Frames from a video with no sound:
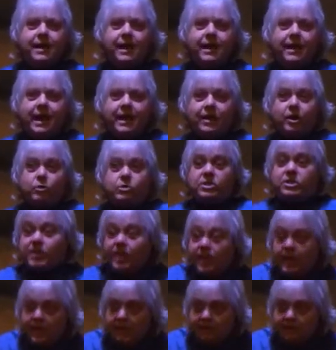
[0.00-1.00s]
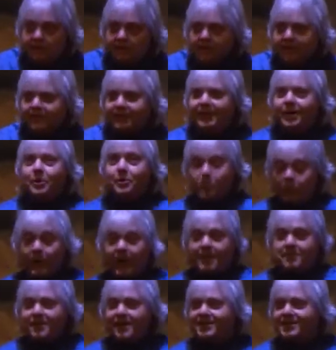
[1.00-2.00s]
And I go, Steve, you know, to
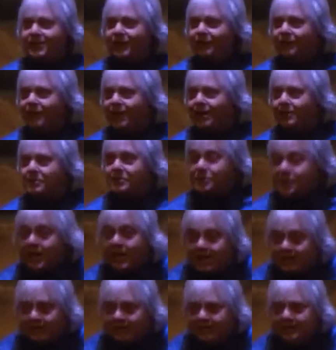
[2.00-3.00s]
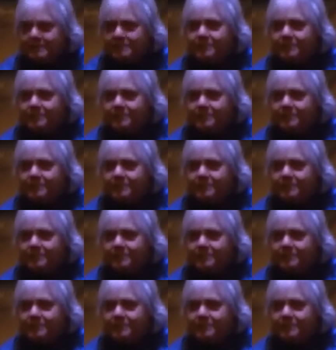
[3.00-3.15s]
wake myself up, Steve.